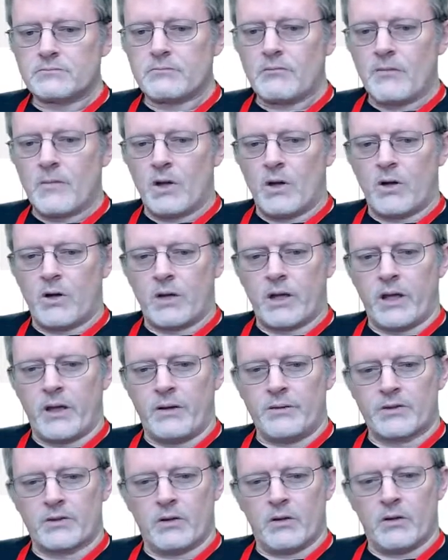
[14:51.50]
Okay,
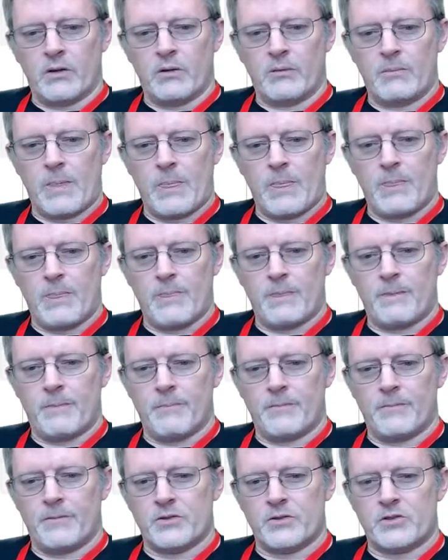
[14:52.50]
so
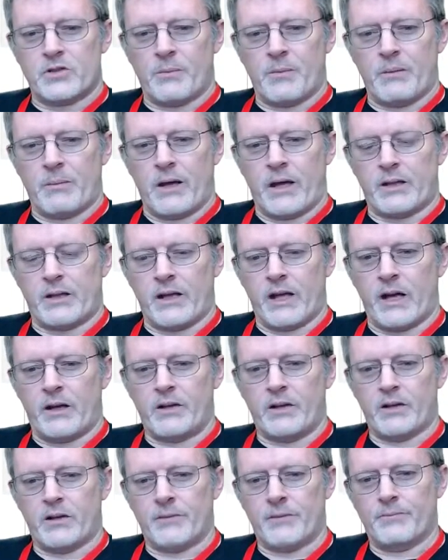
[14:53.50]
jumping back down
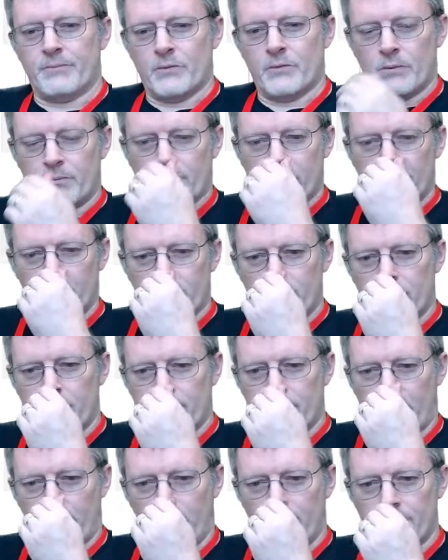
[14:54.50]
here, a little too
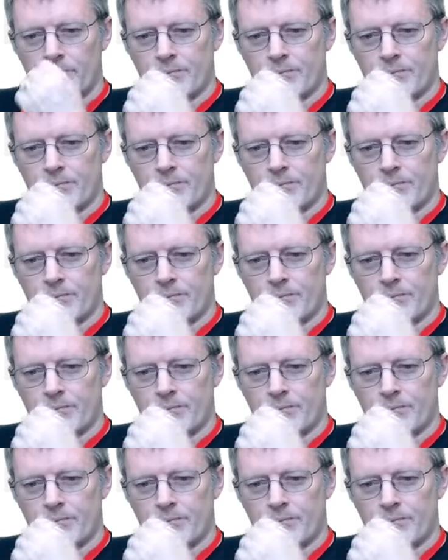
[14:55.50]
far.